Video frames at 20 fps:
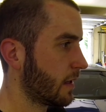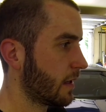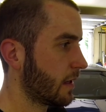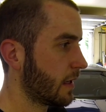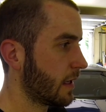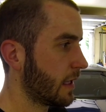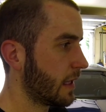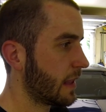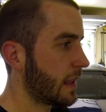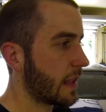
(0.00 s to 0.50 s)

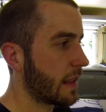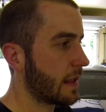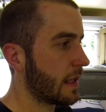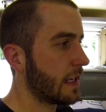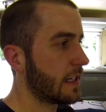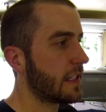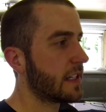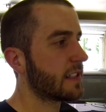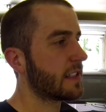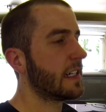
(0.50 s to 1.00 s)
it
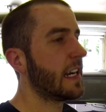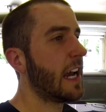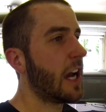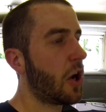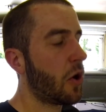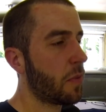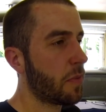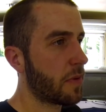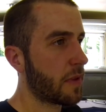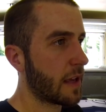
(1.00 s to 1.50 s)
doesn't
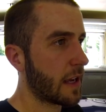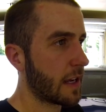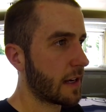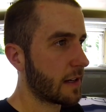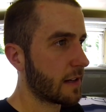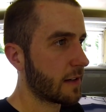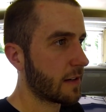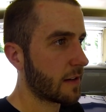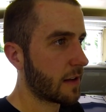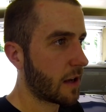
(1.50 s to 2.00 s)
help that
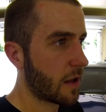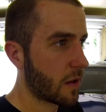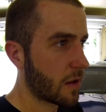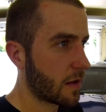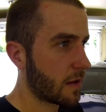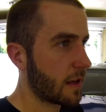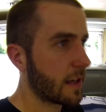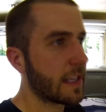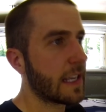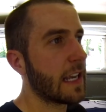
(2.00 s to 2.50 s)

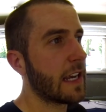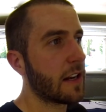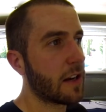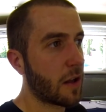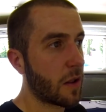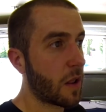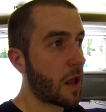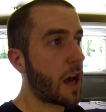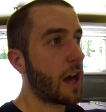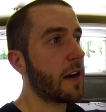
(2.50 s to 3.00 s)
again a
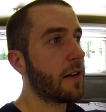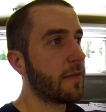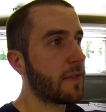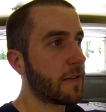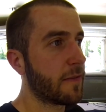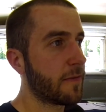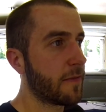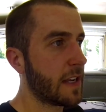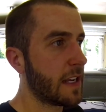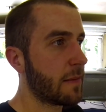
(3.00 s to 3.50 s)
lot of the
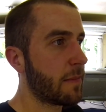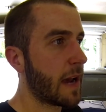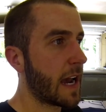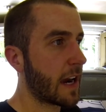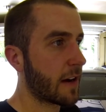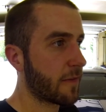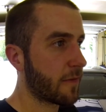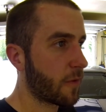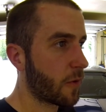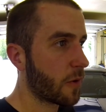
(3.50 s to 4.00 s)

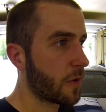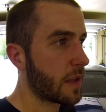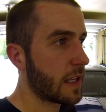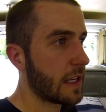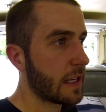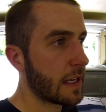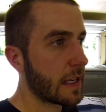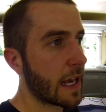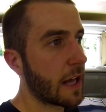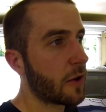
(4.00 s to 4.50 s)
feedback for
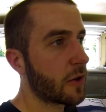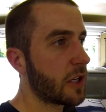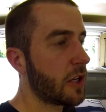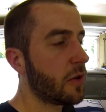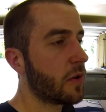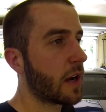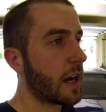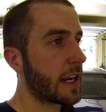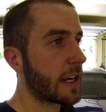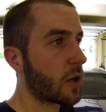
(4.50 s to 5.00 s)
the
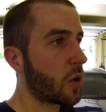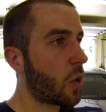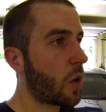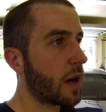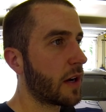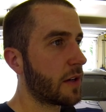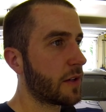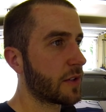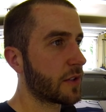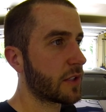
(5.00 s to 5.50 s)
LQ9
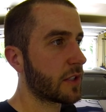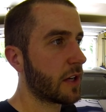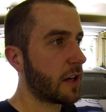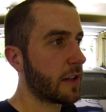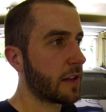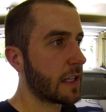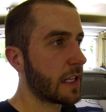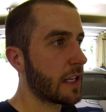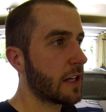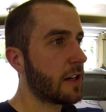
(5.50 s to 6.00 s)
coils on
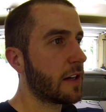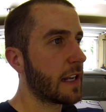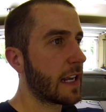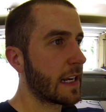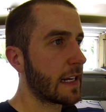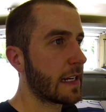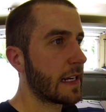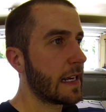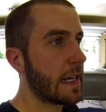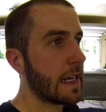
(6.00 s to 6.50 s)
the internet
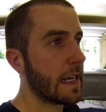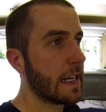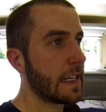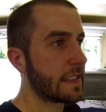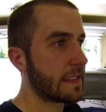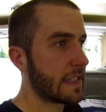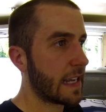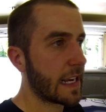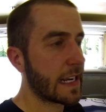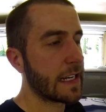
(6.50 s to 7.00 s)
is
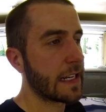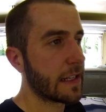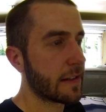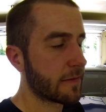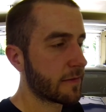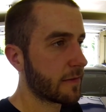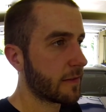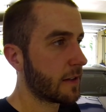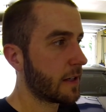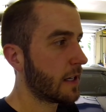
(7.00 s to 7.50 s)

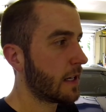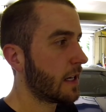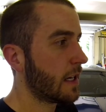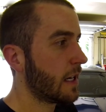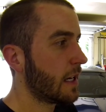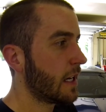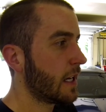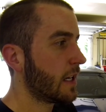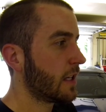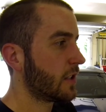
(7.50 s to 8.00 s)
negative.
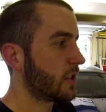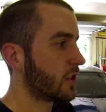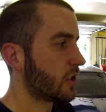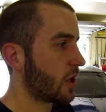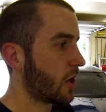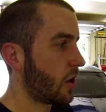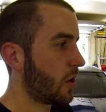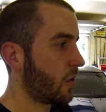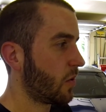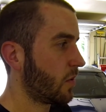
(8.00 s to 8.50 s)

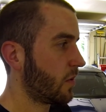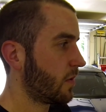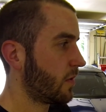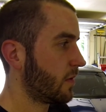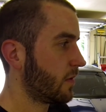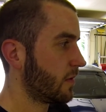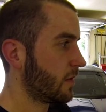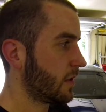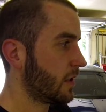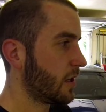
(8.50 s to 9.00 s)
So
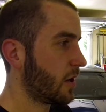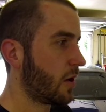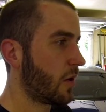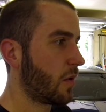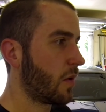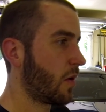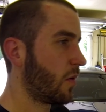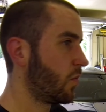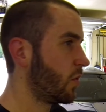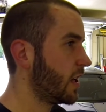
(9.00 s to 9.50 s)

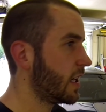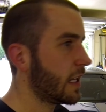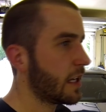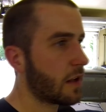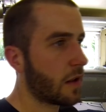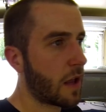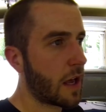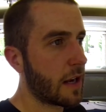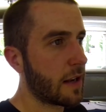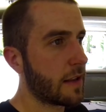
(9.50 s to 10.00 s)
or reading a
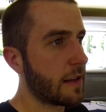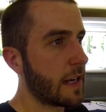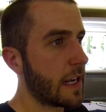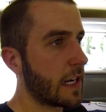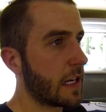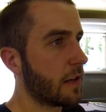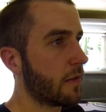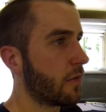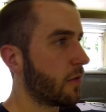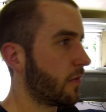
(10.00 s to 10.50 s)
lot of the
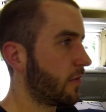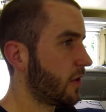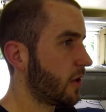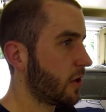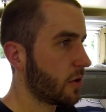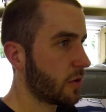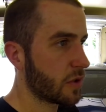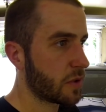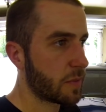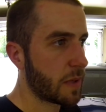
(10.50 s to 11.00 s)
negative
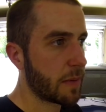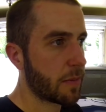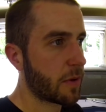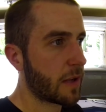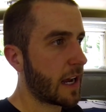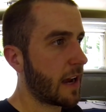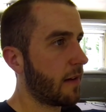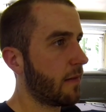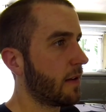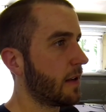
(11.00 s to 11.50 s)
reviews, people
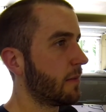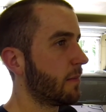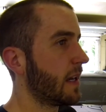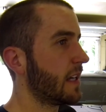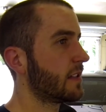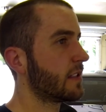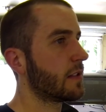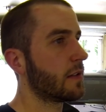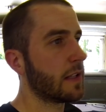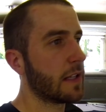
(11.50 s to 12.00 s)
having
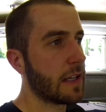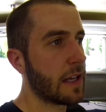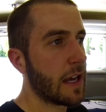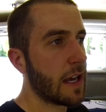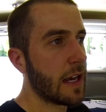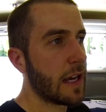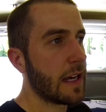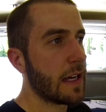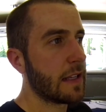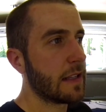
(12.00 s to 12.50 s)
basically
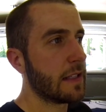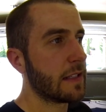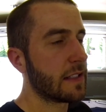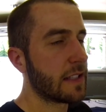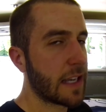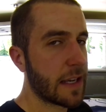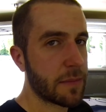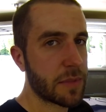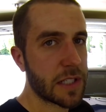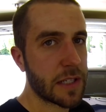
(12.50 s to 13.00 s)
the
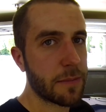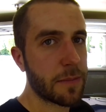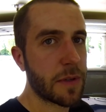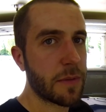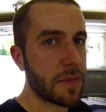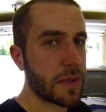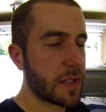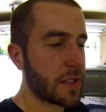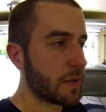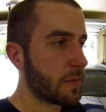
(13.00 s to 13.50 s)
same
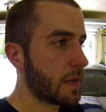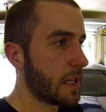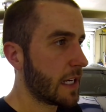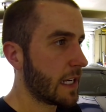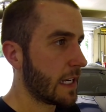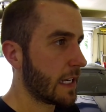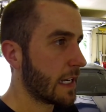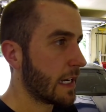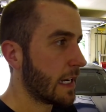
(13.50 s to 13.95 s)
symptoms as me,